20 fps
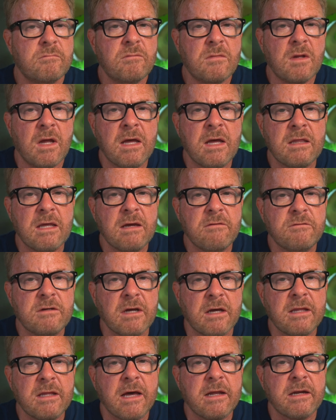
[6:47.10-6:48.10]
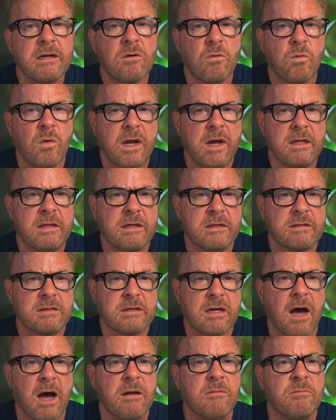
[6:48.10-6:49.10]
and they've done that in a way that's
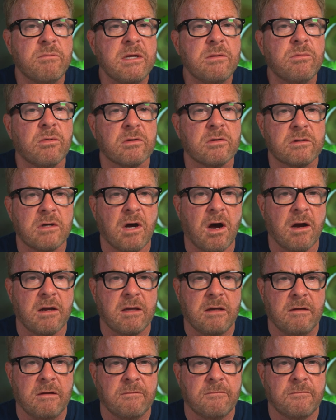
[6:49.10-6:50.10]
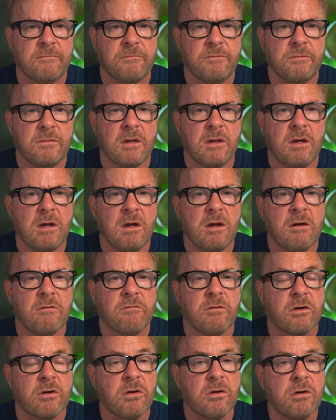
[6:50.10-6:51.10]
gotten people talking.
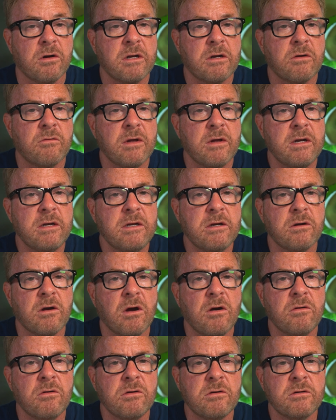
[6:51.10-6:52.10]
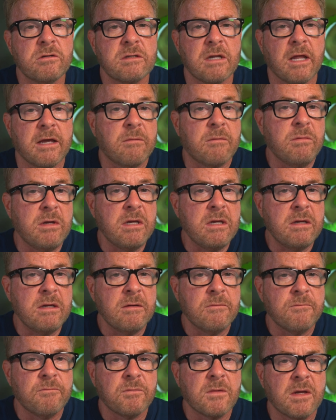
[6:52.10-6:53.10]
For current Grenadier owners like me,
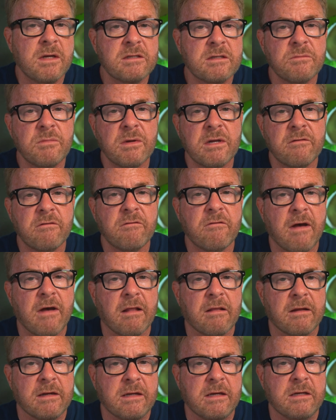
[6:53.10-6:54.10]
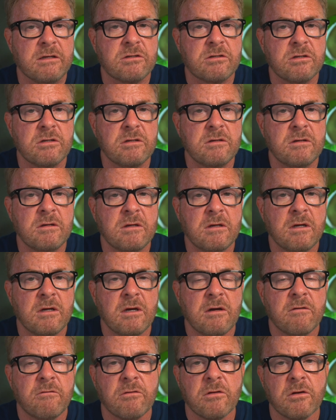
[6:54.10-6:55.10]
it's a bit of validation.
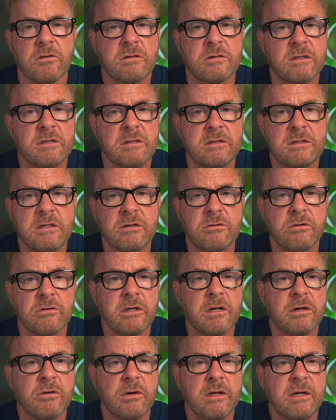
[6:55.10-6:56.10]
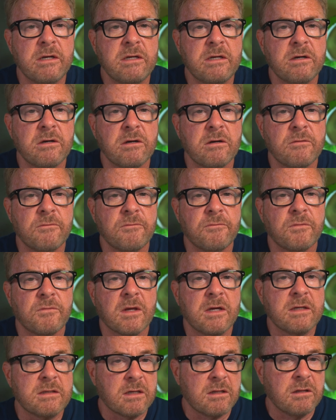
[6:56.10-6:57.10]
For those considering a Grenadier,
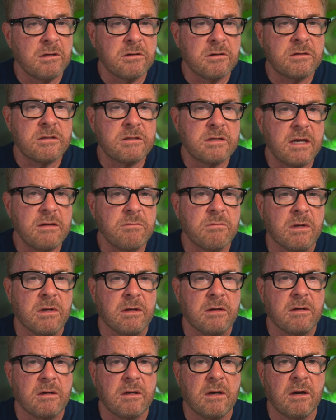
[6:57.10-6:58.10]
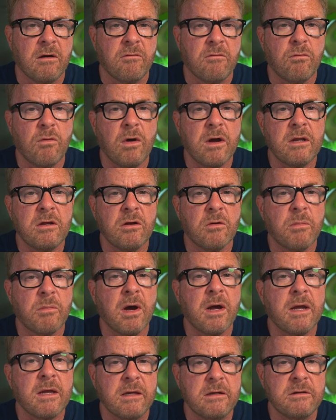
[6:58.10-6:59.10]
it's a clear statement of what you're
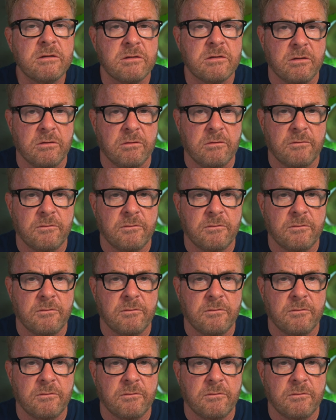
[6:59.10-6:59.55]
buying into.